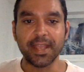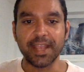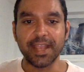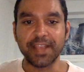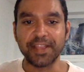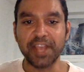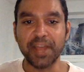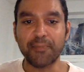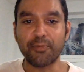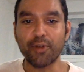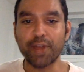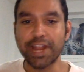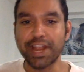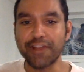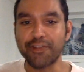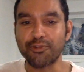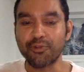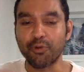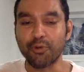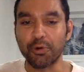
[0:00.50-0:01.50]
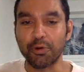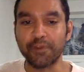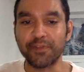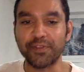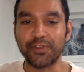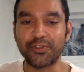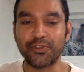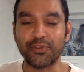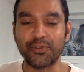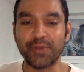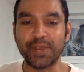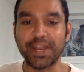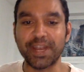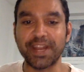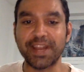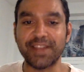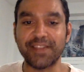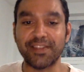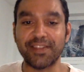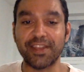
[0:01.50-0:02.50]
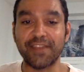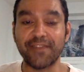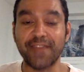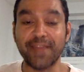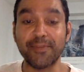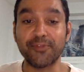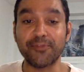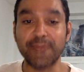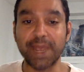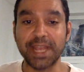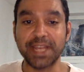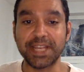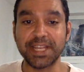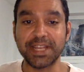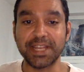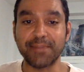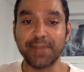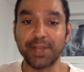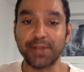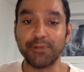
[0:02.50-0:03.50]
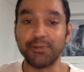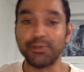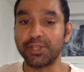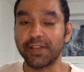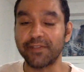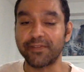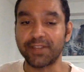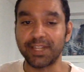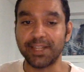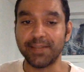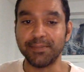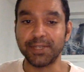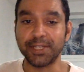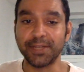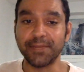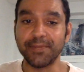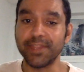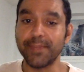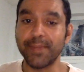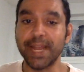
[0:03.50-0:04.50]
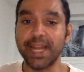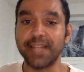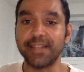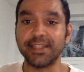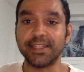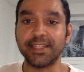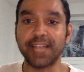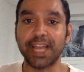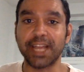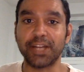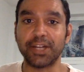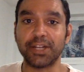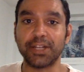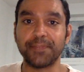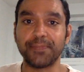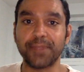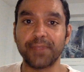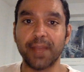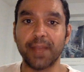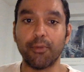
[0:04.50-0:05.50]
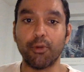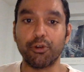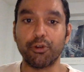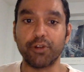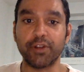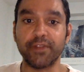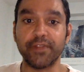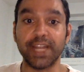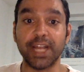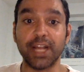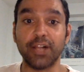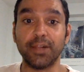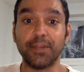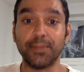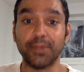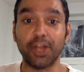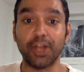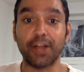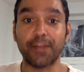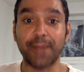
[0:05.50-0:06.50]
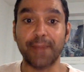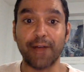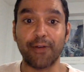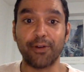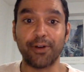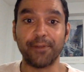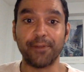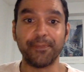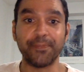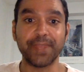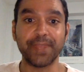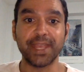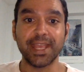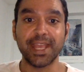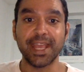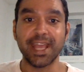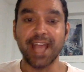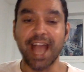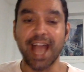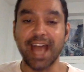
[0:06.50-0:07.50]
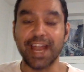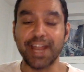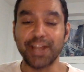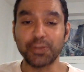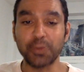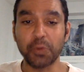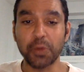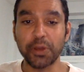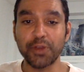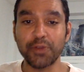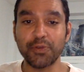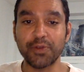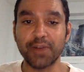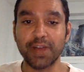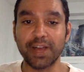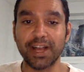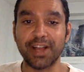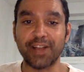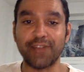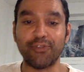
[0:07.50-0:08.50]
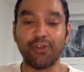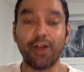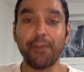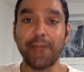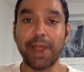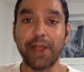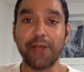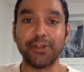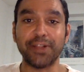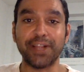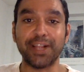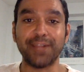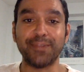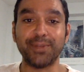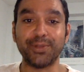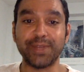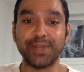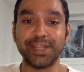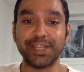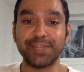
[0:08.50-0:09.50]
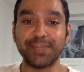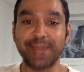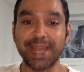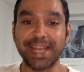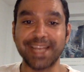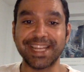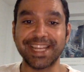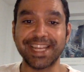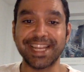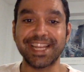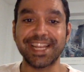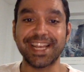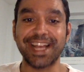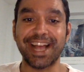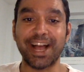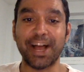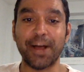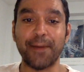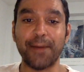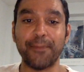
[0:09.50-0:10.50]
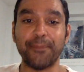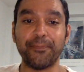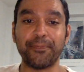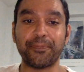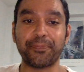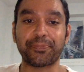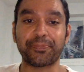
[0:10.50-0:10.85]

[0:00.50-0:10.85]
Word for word: In the upper right hand corner of this screen is a famous painting by Gustav Klimt. The painting's entitled A Portrait of Adele Bloch-Bauer. And I just want to uh, draw a parallel between this painting um,